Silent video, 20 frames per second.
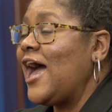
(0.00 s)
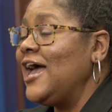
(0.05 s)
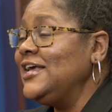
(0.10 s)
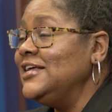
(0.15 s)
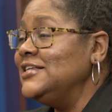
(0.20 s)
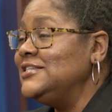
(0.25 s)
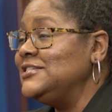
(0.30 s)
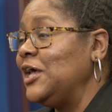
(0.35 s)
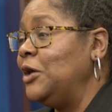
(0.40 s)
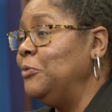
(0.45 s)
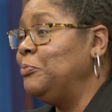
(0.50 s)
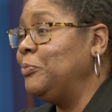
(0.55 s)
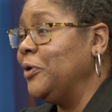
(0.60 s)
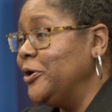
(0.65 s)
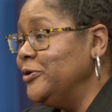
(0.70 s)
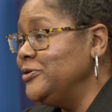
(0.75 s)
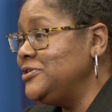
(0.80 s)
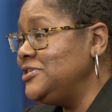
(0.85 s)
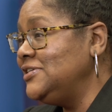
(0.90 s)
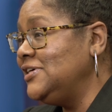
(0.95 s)
I can say
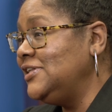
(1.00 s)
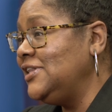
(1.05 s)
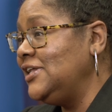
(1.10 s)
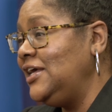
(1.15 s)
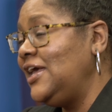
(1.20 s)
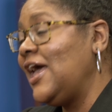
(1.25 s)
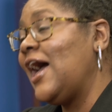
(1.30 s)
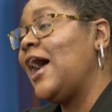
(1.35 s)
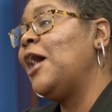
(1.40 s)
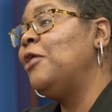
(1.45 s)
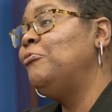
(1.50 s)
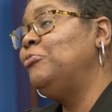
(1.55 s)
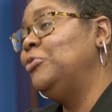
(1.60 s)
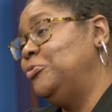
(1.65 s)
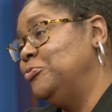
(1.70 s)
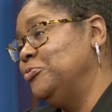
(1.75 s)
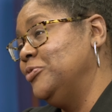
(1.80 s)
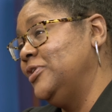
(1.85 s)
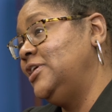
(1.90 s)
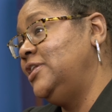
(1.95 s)
personally, I
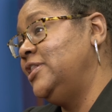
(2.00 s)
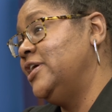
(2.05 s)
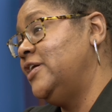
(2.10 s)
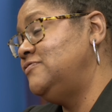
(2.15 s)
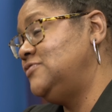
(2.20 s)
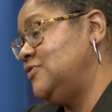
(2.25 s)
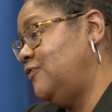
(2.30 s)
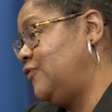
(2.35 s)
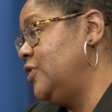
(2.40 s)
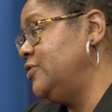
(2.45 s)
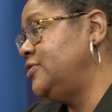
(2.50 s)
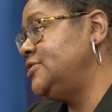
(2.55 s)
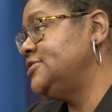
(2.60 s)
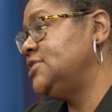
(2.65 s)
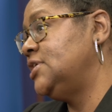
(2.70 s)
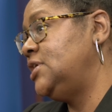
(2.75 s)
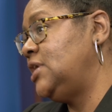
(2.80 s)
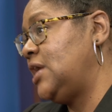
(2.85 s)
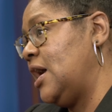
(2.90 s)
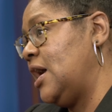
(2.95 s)
would really love to focus on